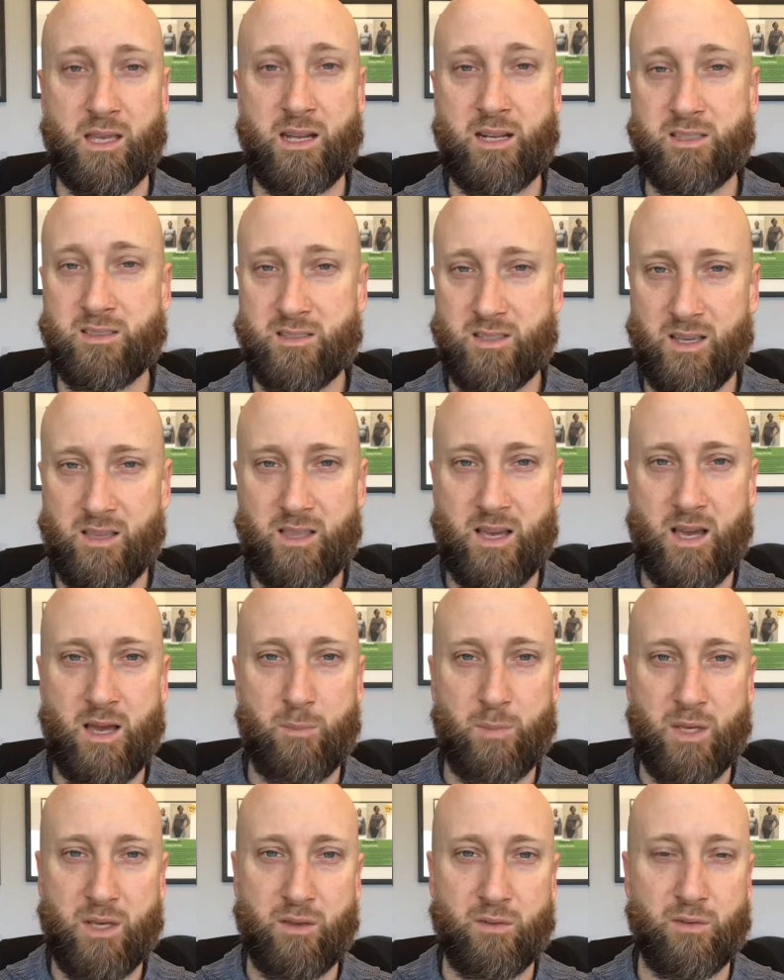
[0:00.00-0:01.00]
And I say that
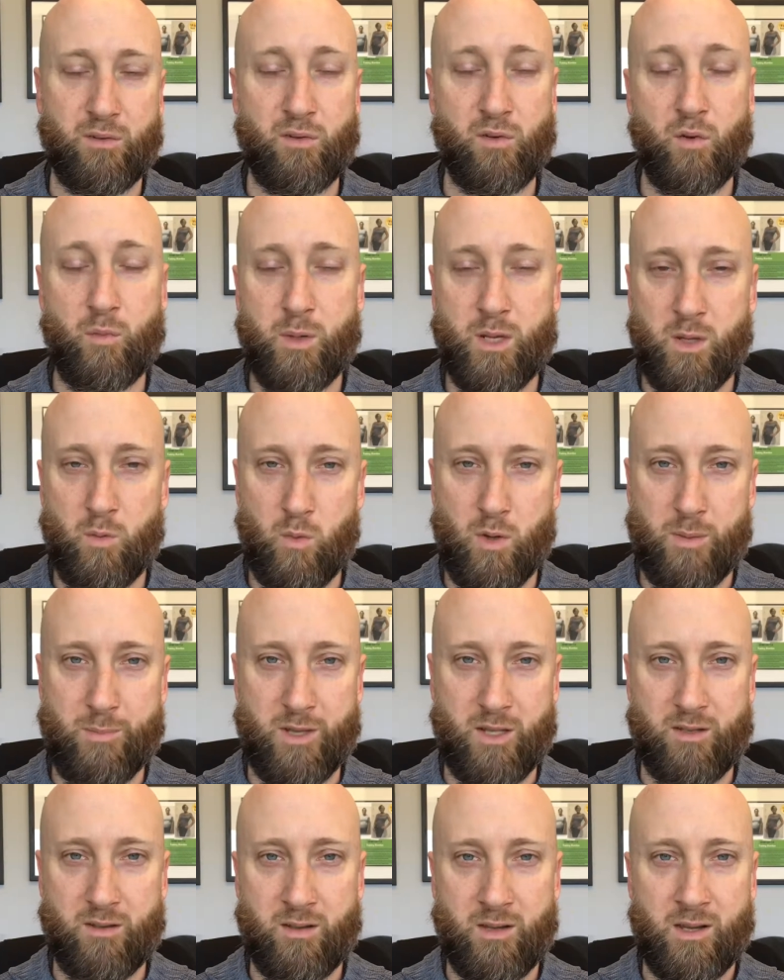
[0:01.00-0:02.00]
because too many
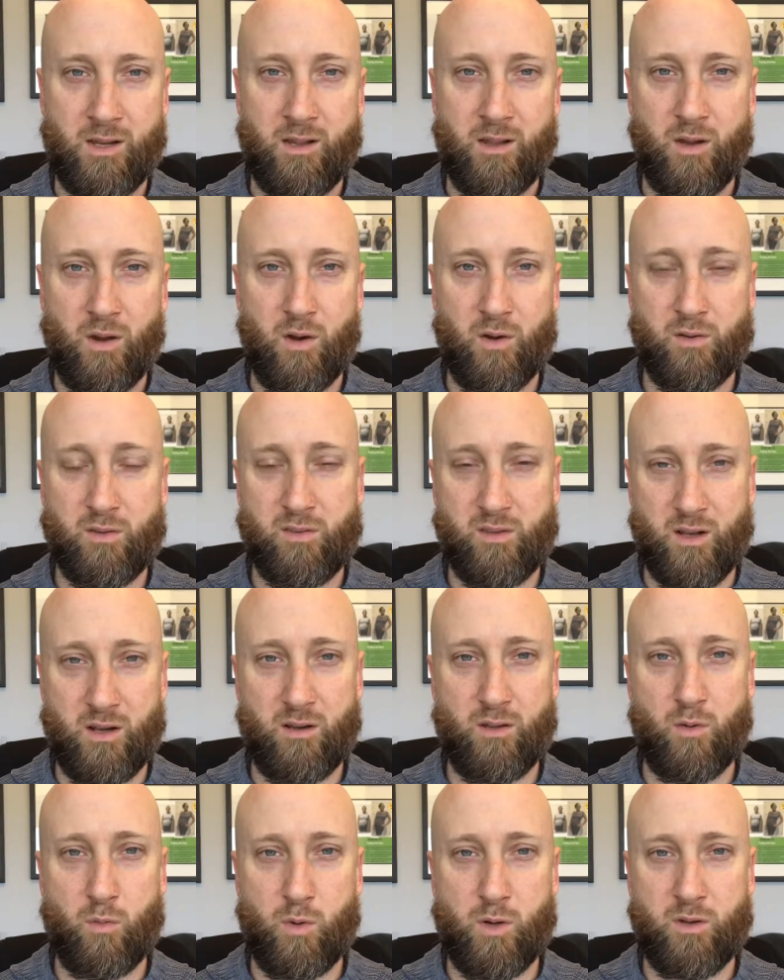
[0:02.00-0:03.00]
women are scared
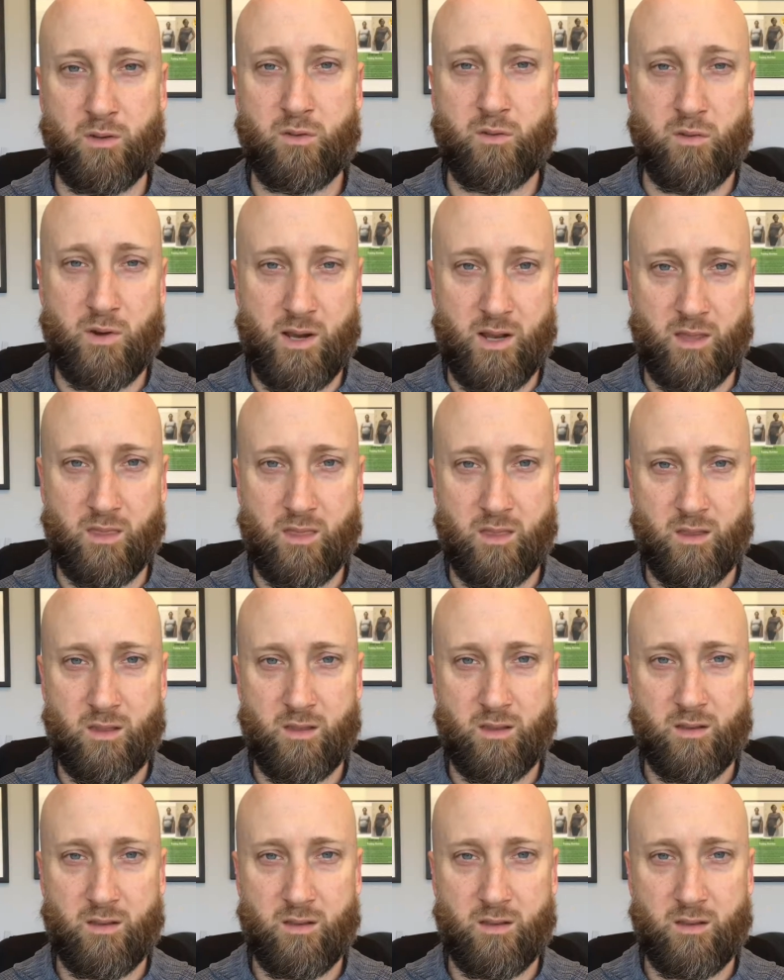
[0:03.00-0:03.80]
of the word strength.